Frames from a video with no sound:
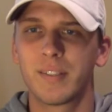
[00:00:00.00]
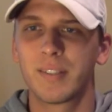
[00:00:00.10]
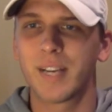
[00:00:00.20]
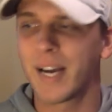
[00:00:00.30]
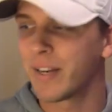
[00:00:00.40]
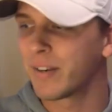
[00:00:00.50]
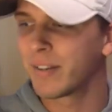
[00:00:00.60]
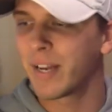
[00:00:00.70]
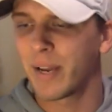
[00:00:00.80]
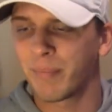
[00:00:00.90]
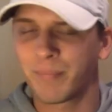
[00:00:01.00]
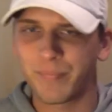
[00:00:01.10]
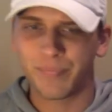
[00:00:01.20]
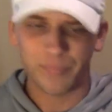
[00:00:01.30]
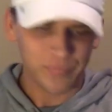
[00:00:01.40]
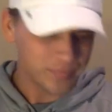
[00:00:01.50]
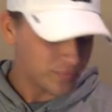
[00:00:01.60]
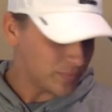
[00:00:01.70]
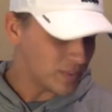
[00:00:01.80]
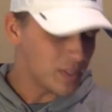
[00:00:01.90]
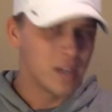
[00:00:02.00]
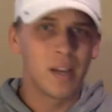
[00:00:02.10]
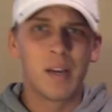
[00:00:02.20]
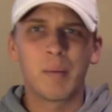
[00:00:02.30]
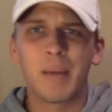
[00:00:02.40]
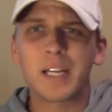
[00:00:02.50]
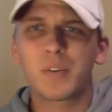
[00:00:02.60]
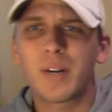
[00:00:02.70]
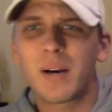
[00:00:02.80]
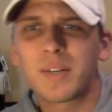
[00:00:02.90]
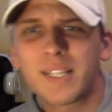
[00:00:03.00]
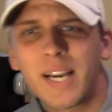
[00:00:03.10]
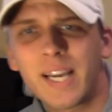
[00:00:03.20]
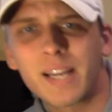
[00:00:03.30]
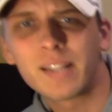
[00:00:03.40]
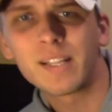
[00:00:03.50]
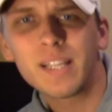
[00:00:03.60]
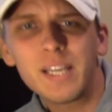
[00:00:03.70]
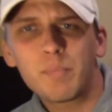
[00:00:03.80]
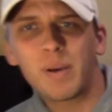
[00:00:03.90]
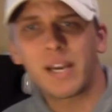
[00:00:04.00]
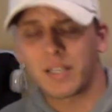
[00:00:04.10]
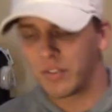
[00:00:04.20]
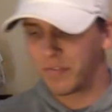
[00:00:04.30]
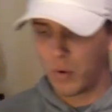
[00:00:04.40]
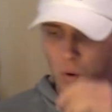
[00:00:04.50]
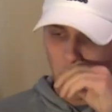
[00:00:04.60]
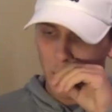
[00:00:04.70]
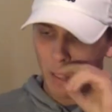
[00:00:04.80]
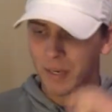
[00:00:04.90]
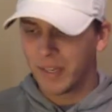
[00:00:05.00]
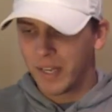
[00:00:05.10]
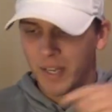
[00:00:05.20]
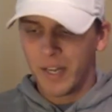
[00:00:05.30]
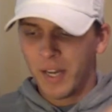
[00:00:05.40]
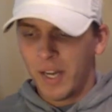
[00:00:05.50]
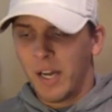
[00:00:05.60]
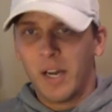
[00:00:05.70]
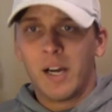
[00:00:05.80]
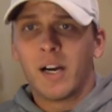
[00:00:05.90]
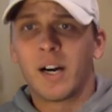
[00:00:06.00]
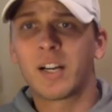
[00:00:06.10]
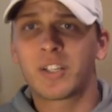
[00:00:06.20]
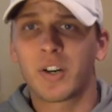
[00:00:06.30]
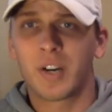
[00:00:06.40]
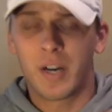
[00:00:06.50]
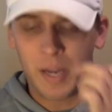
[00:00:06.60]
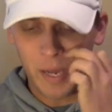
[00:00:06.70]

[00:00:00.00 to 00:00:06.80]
Done. Okay. Back to what I was saying. The league picks for Hunter